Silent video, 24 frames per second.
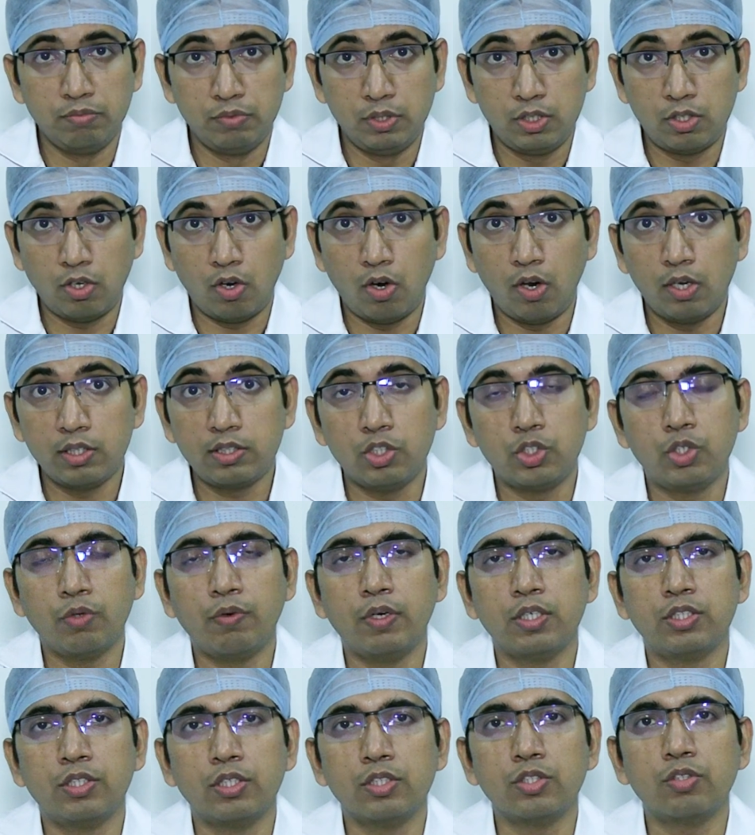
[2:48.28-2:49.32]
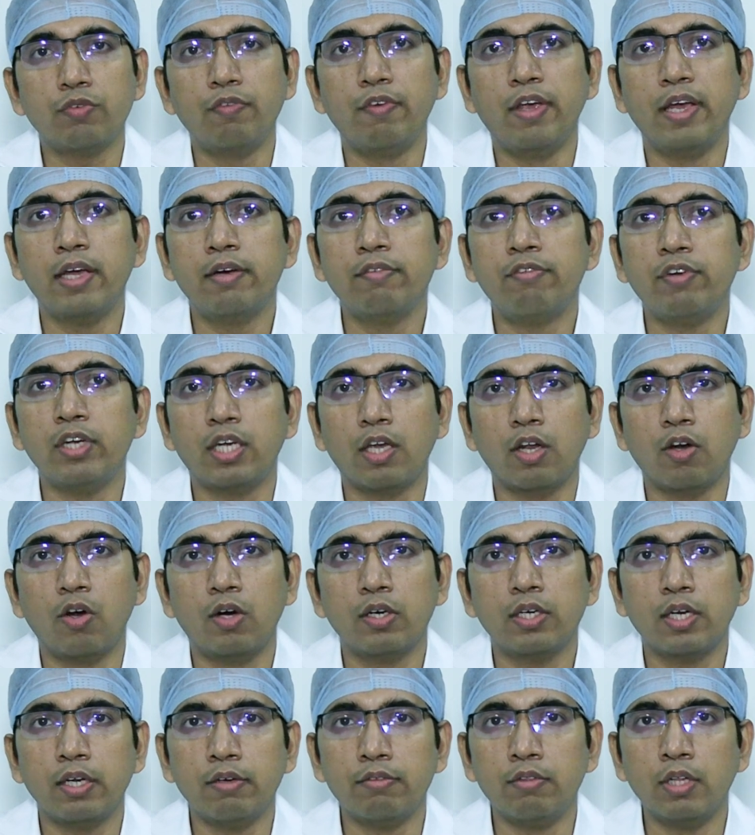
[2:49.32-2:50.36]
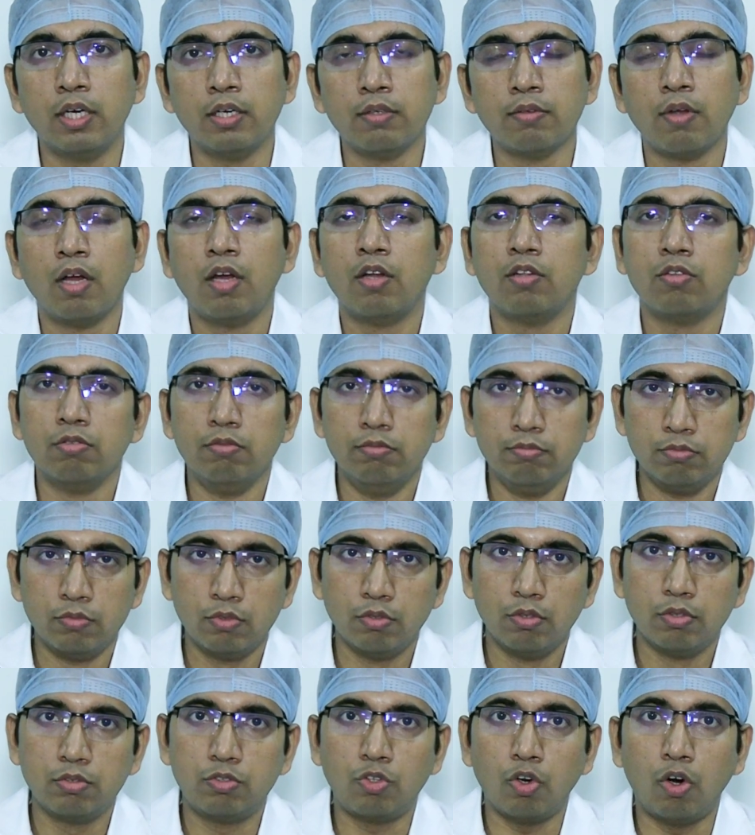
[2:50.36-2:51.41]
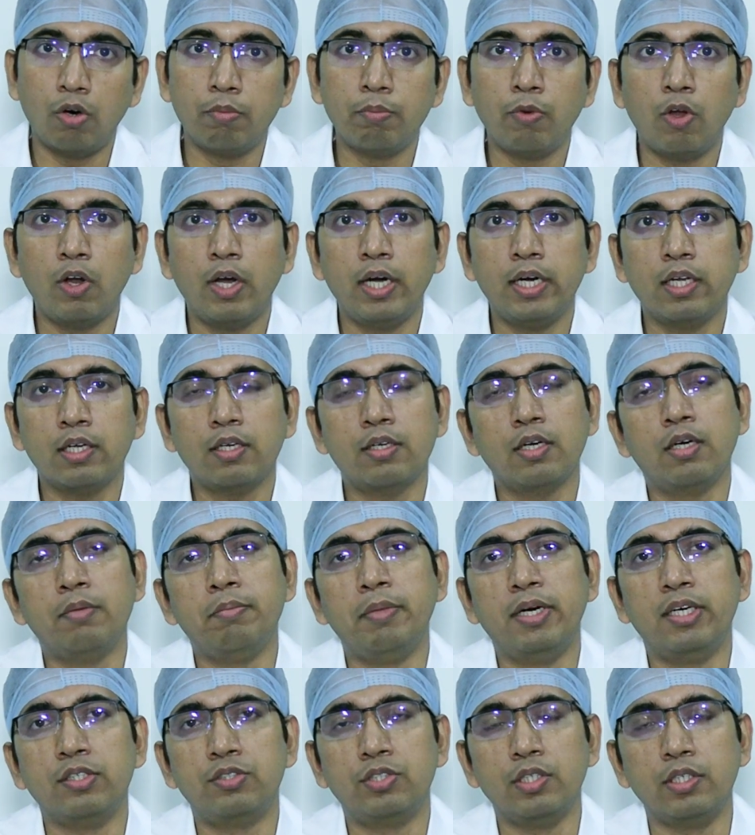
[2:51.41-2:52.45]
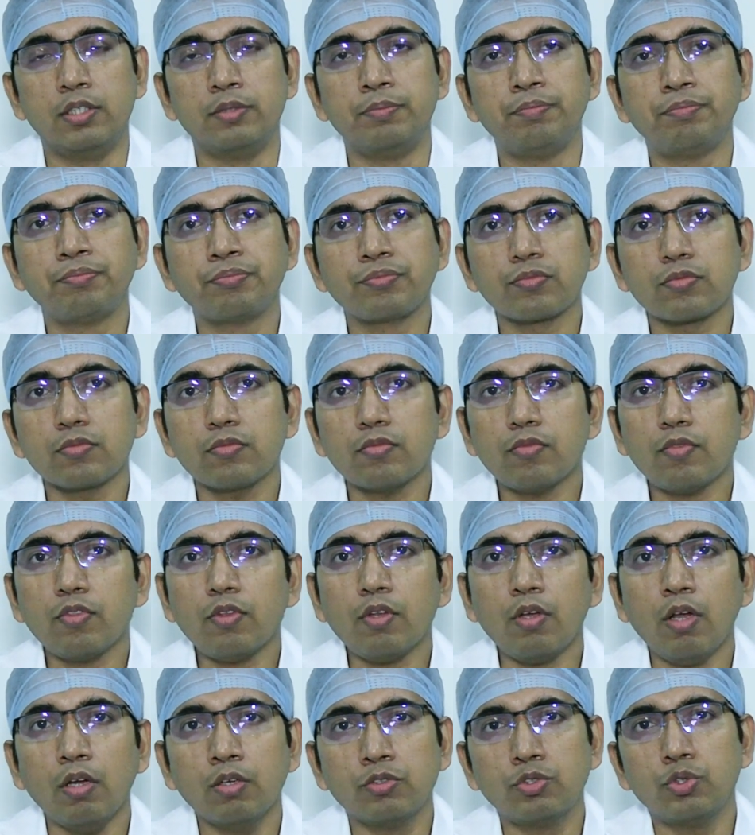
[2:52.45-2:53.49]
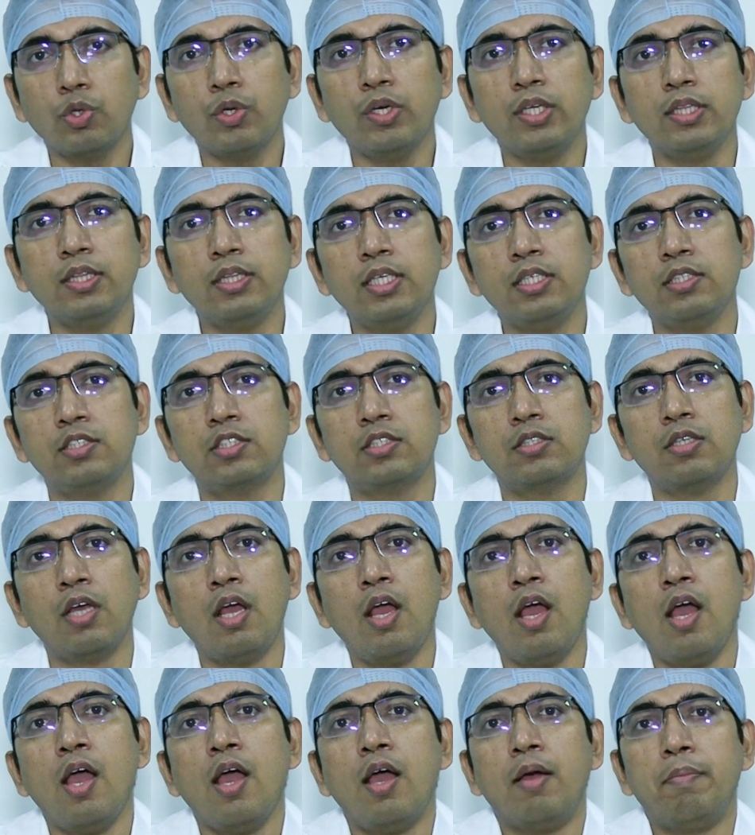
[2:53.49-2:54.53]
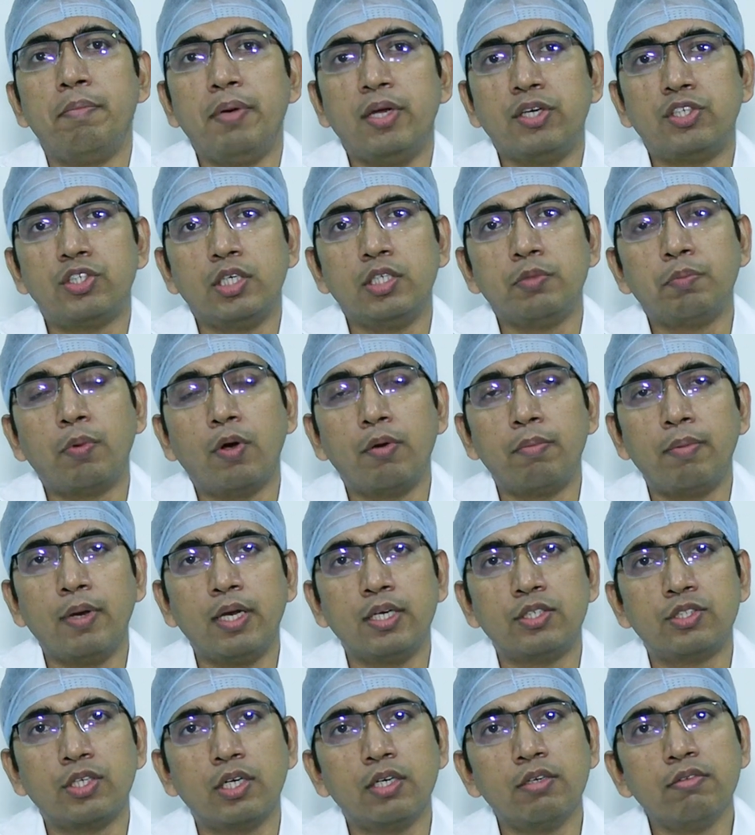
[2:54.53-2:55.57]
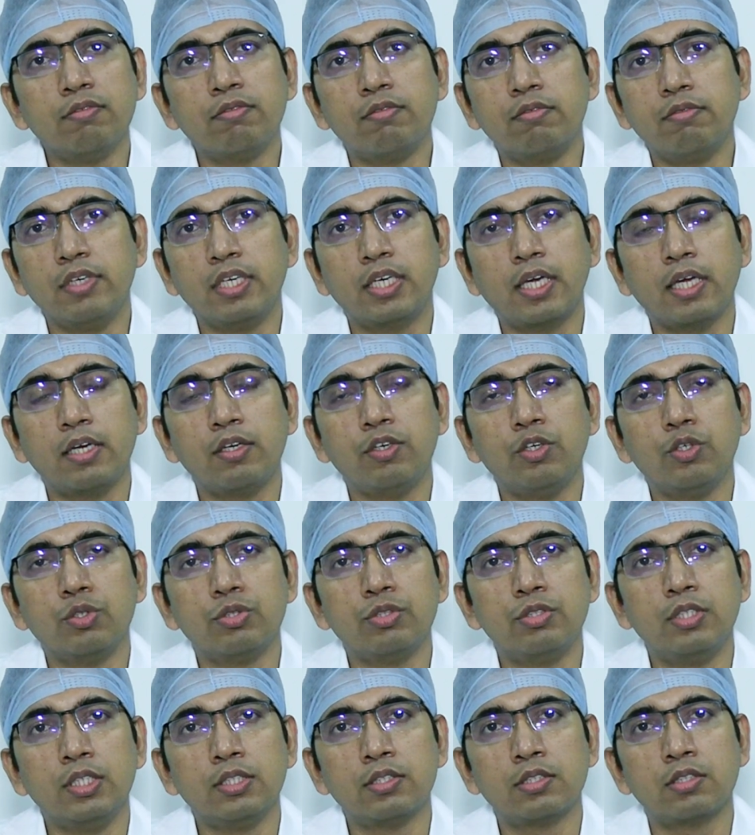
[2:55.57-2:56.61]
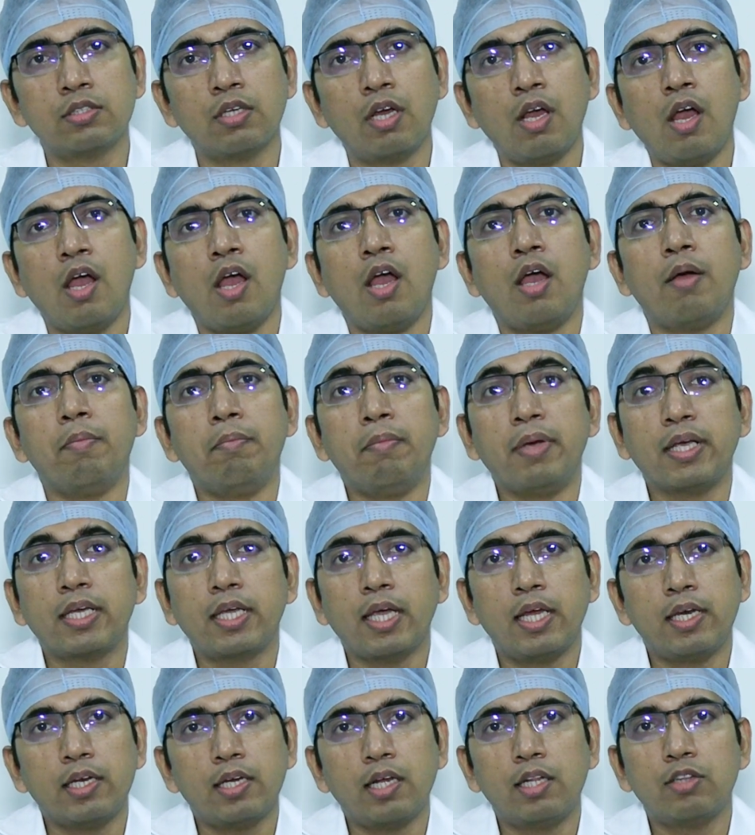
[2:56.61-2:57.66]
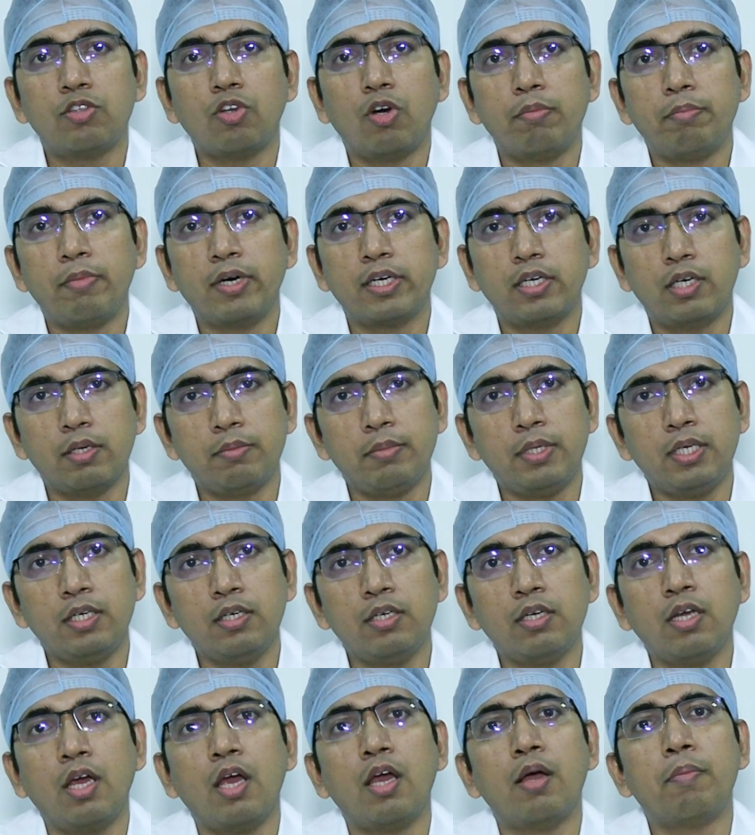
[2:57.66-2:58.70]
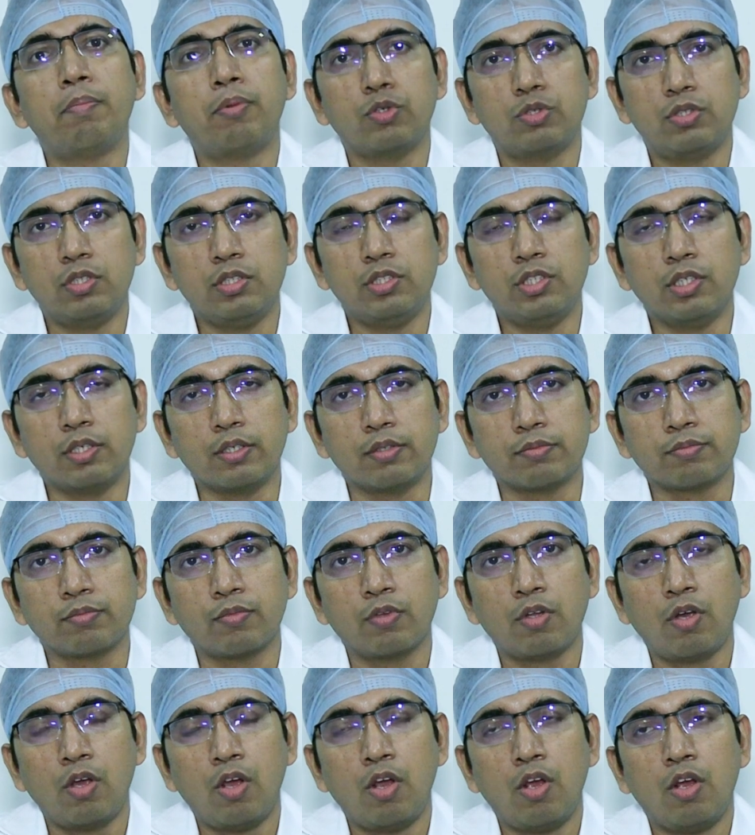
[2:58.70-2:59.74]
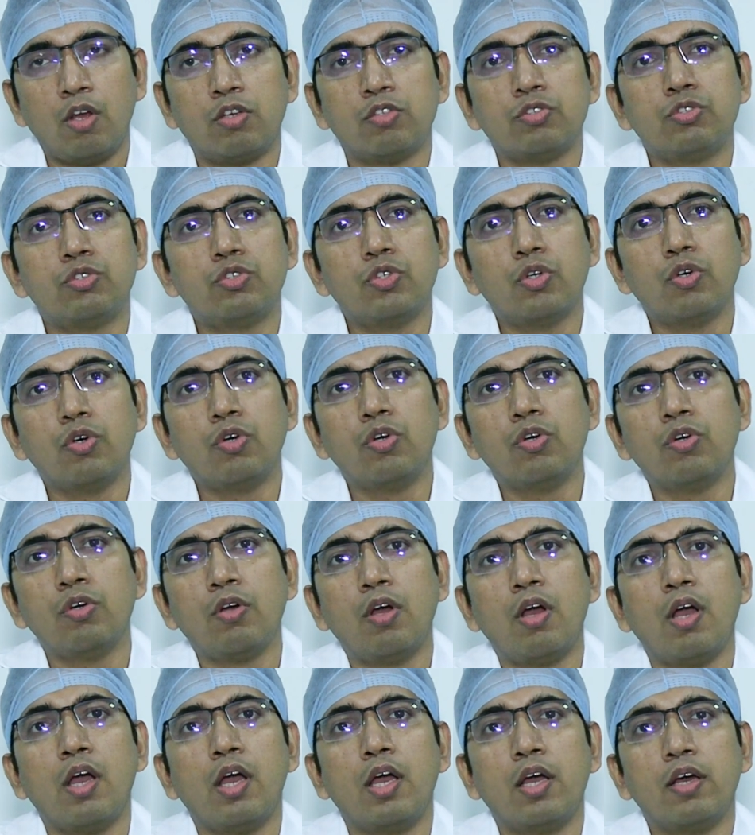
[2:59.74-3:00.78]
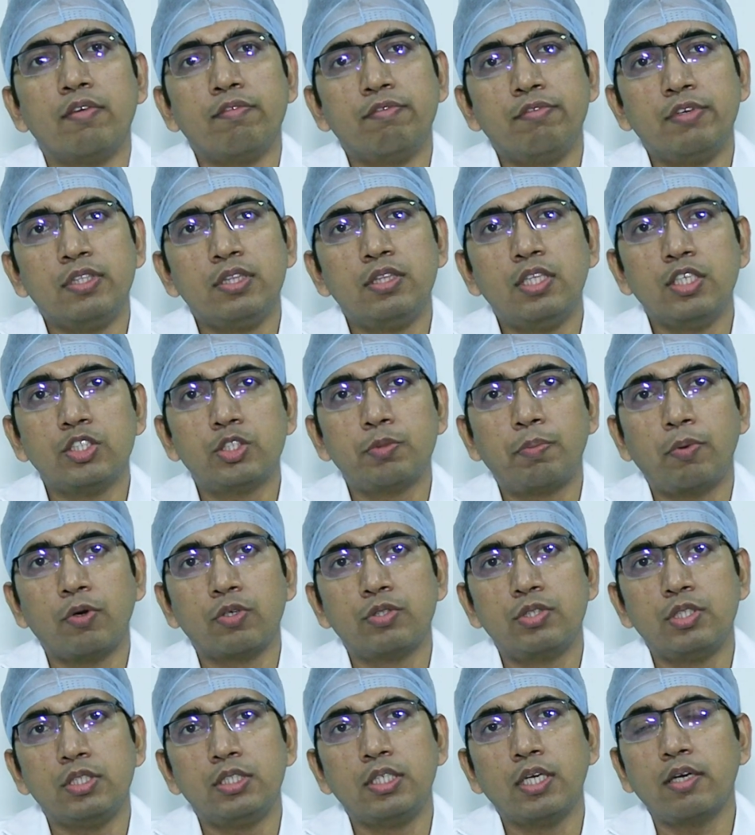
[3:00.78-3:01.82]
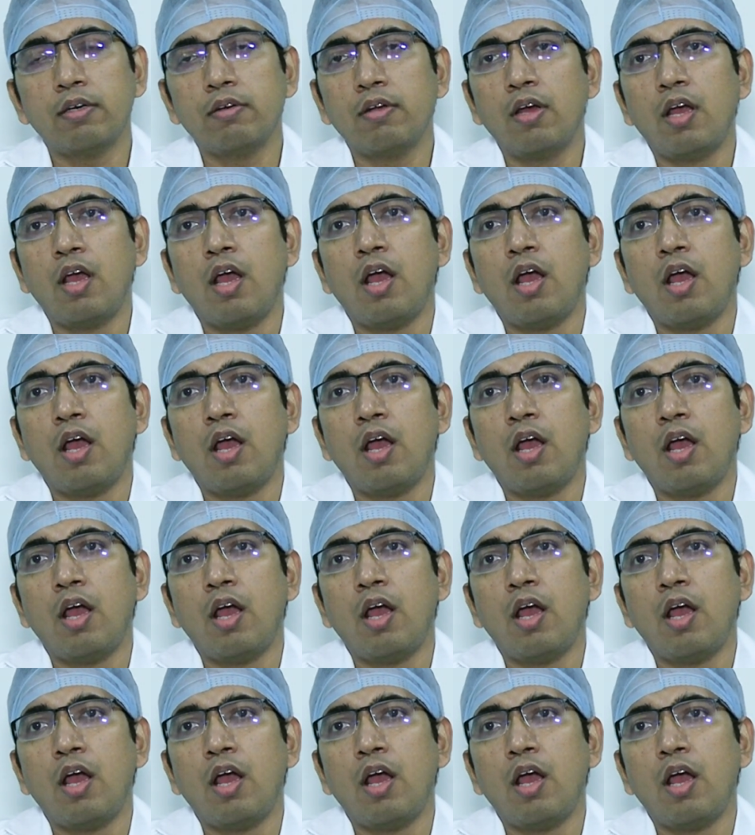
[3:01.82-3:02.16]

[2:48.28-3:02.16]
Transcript: these are all situations where we cannot give the thrombolytic medicine. So in this patient population, we can use this mechanical thrombectomy procedure. So with this procedure,